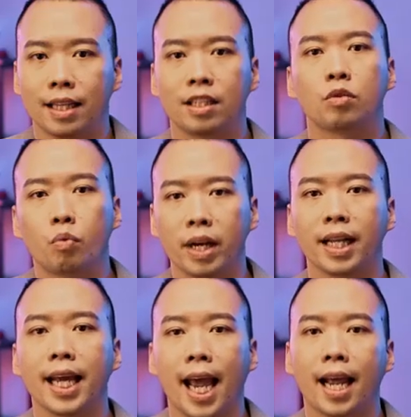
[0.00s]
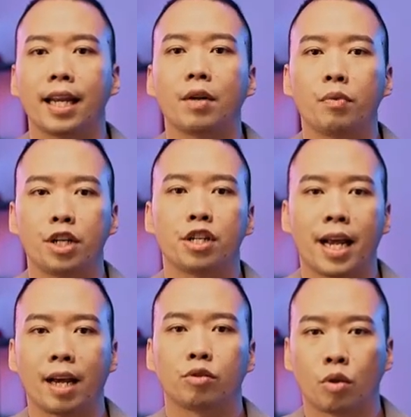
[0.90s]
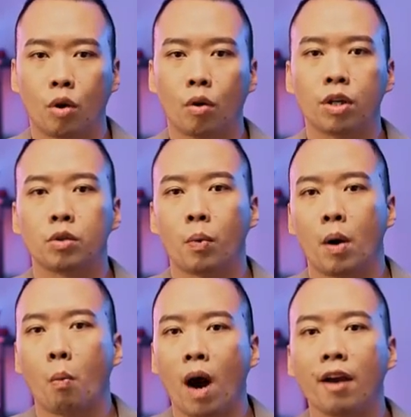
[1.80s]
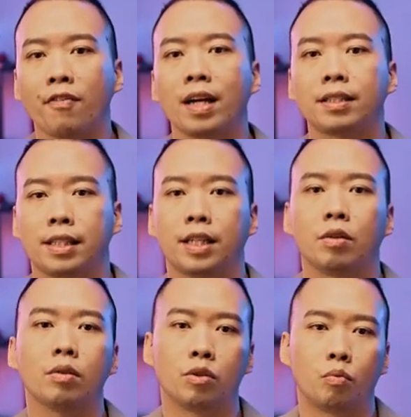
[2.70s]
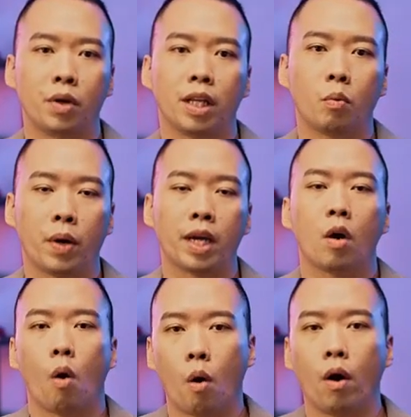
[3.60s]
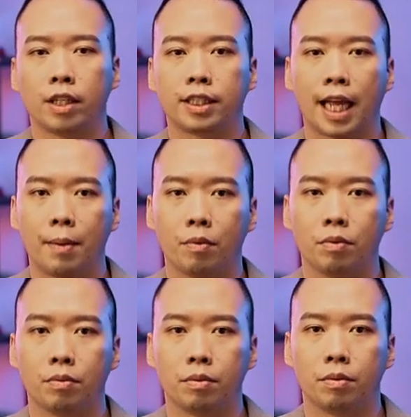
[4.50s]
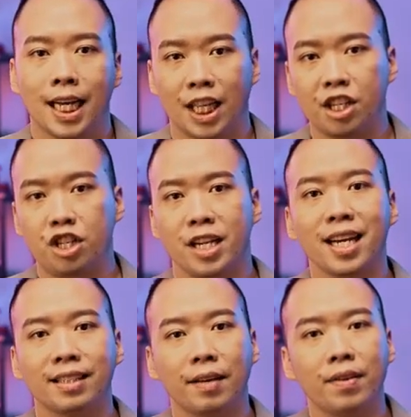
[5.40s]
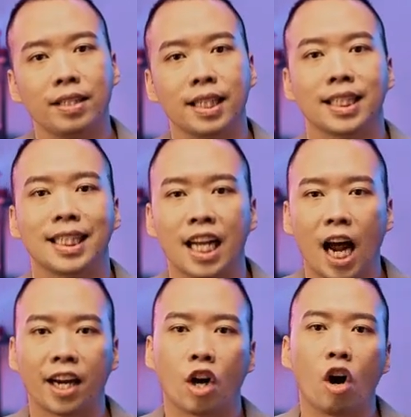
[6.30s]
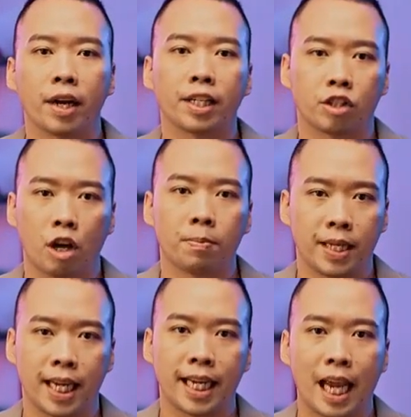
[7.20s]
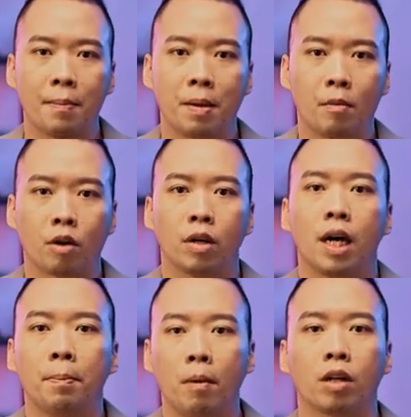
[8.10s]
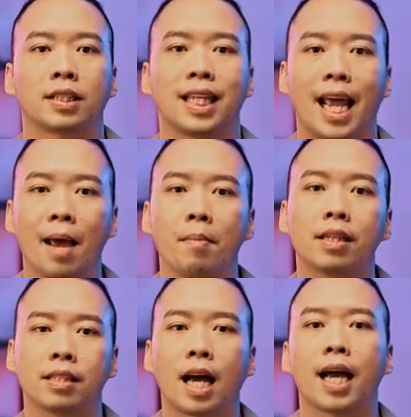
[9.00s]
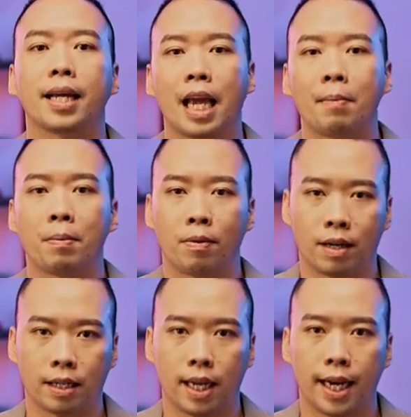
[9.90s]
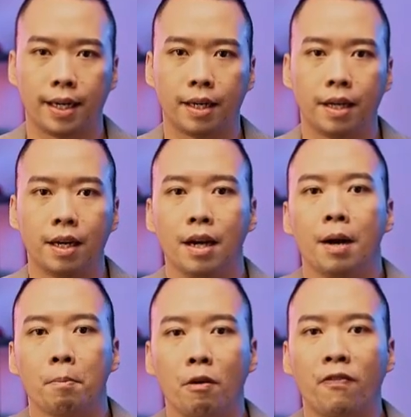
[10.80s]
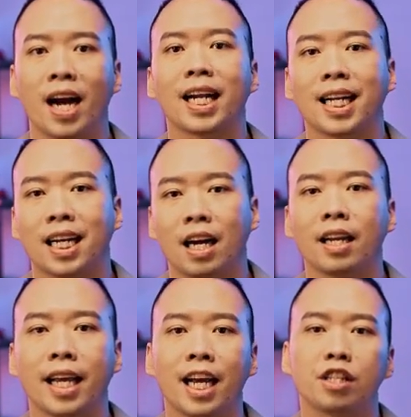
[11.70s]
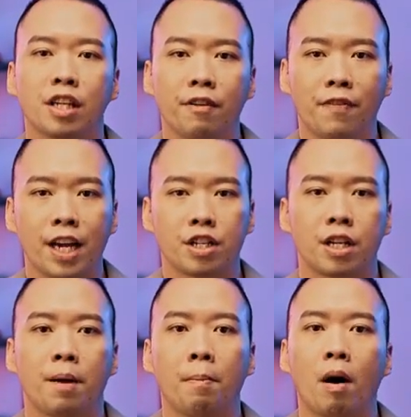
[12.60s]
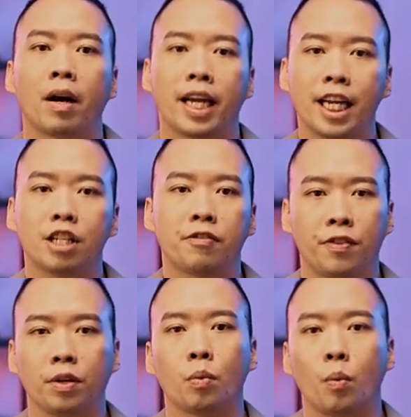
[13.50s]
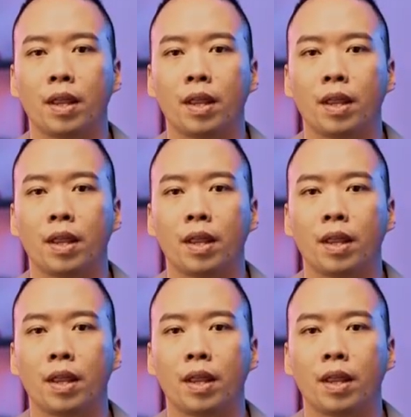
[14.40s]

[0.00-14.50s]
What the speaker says: This is really handy reaching out to corners where Wi-Fi signal is really weak or unstable. The GS76 is an iconic top-tier gaming model amongst the MSI gaming product line, providing the cutting-edge innovation among each field